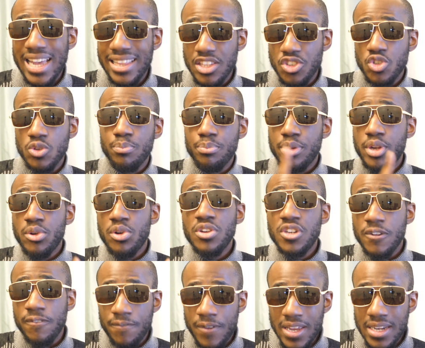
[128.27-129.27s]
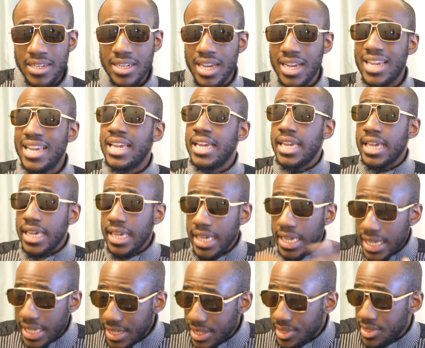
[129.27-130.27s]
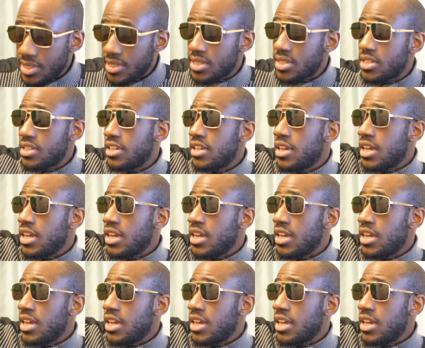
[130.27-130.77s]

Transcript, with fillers: and the superior defender is